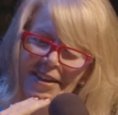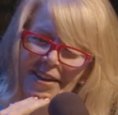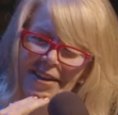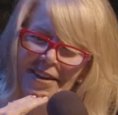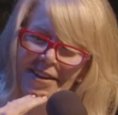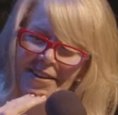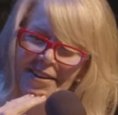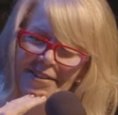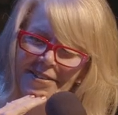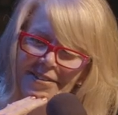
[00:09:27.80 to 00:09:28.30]

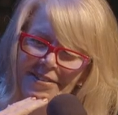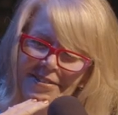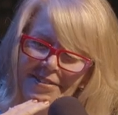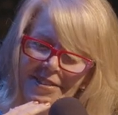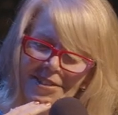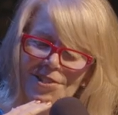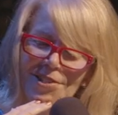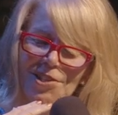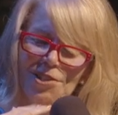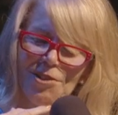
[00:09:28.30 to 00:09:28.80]
Yeah,
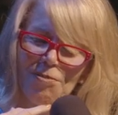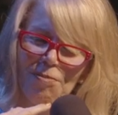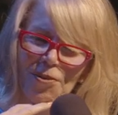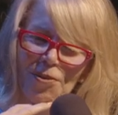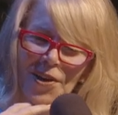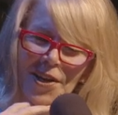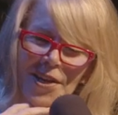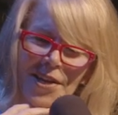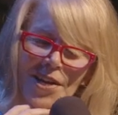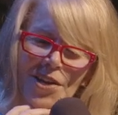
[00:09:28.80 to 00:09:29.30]
that's a good
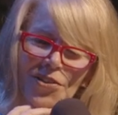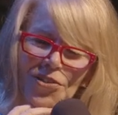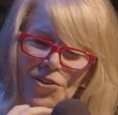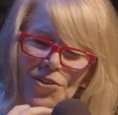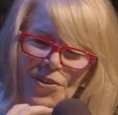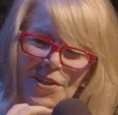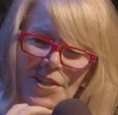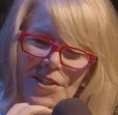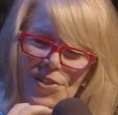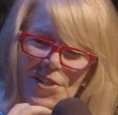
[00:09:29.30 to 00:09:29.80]
point.
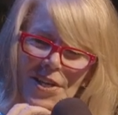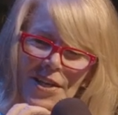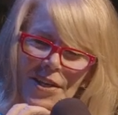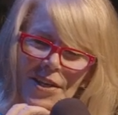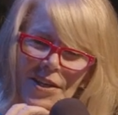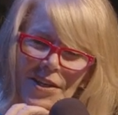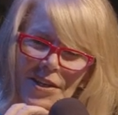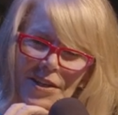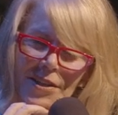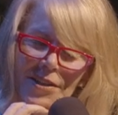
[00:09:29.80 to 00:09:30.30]
There's
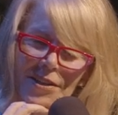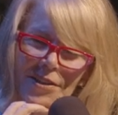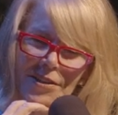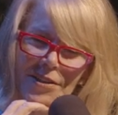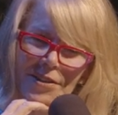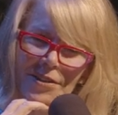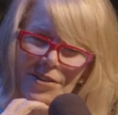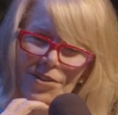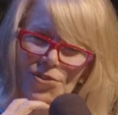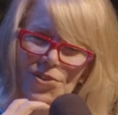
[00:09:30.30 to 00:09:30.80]

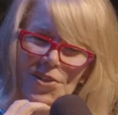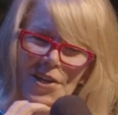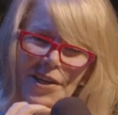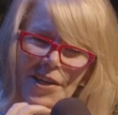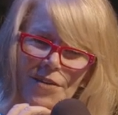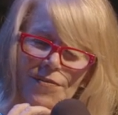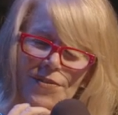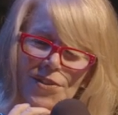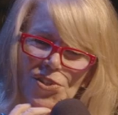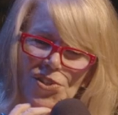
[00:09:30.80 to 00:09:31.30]
kind
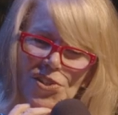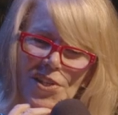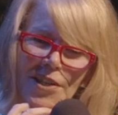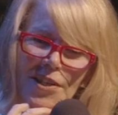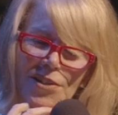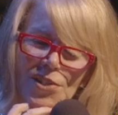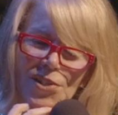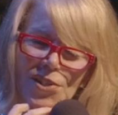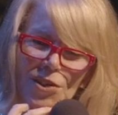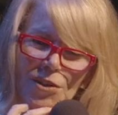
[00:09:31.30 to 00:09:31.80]
of a
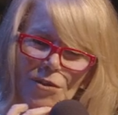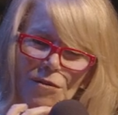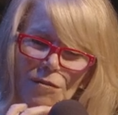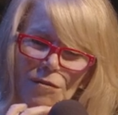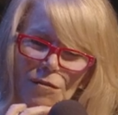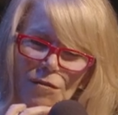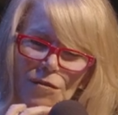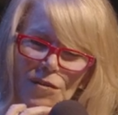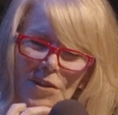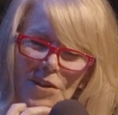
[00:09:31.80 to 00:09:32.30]
sense
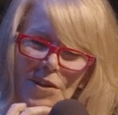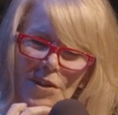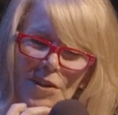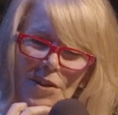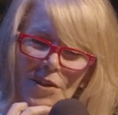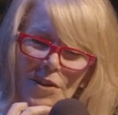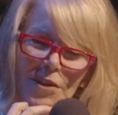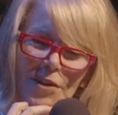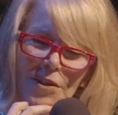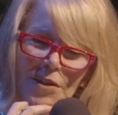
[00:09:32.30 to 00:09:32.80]
of
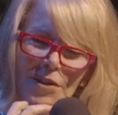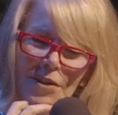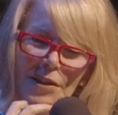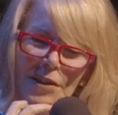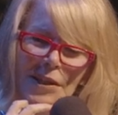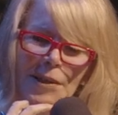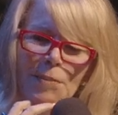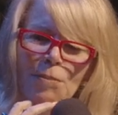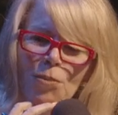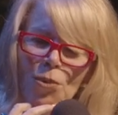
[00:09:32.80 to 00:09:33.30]

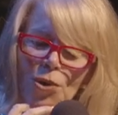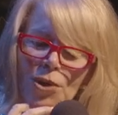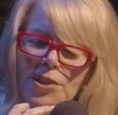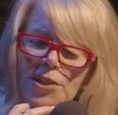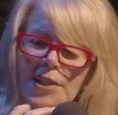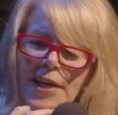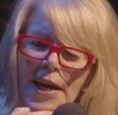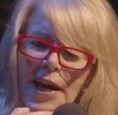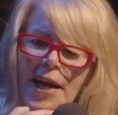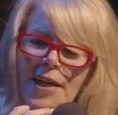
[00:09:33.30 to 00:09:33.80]

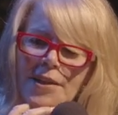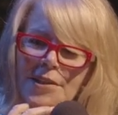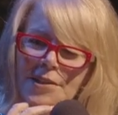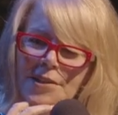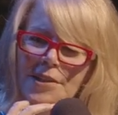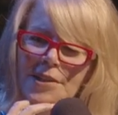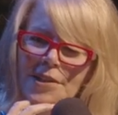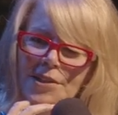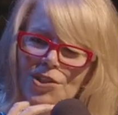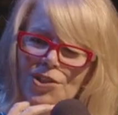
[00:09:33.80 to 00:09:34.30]

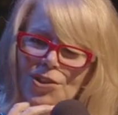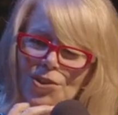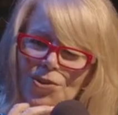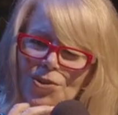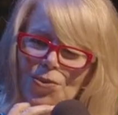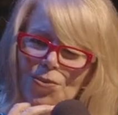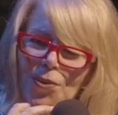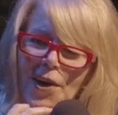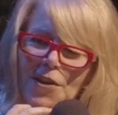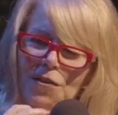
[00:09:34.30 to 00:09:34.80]
immortality
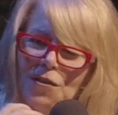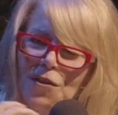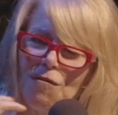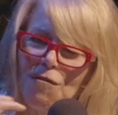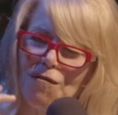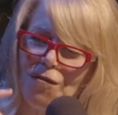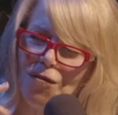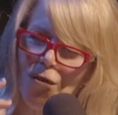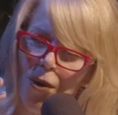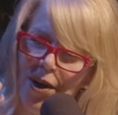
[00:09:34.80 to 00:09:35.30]
too, right? The
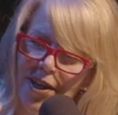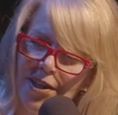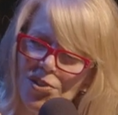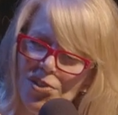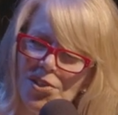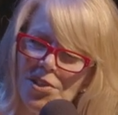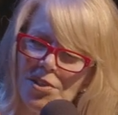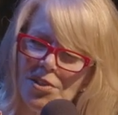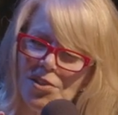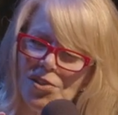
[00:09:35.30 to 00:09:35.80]

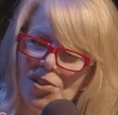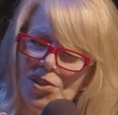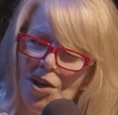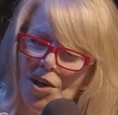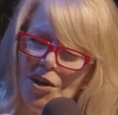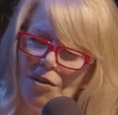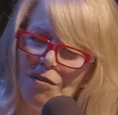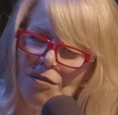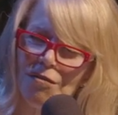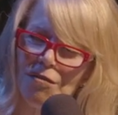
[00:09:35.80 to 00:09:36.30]
voices
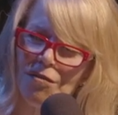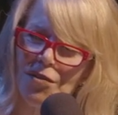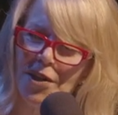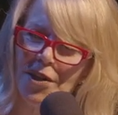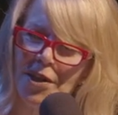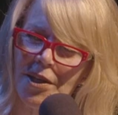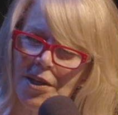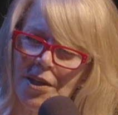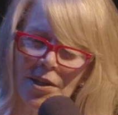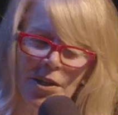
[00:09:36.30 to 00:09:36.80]
of
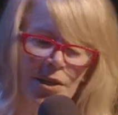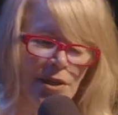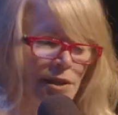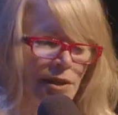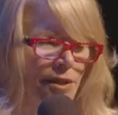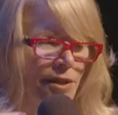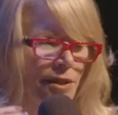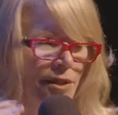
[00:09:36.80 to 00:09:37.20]
the